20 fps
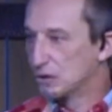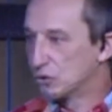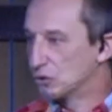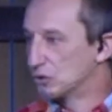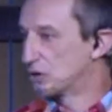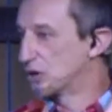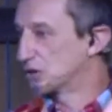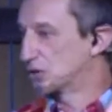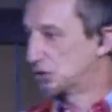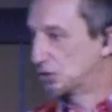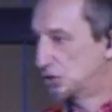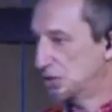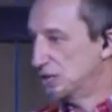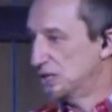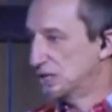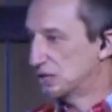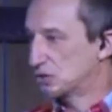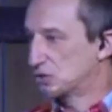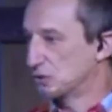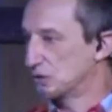or our
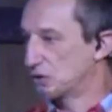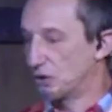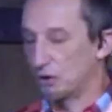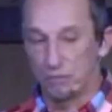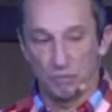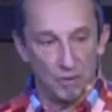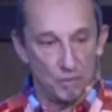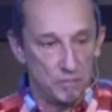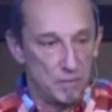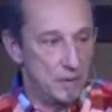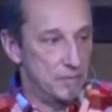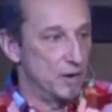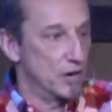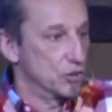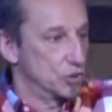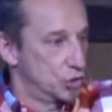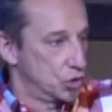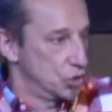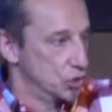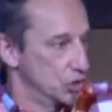city is doing, or maybe
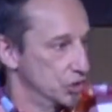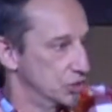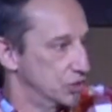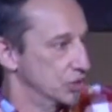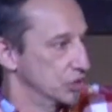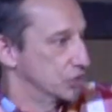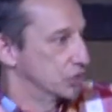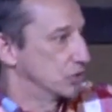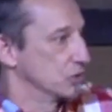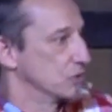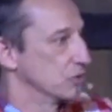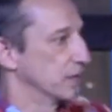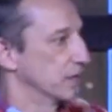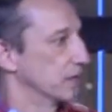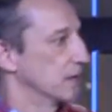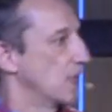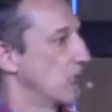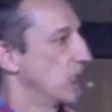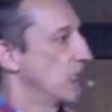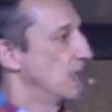our church is
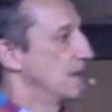doing.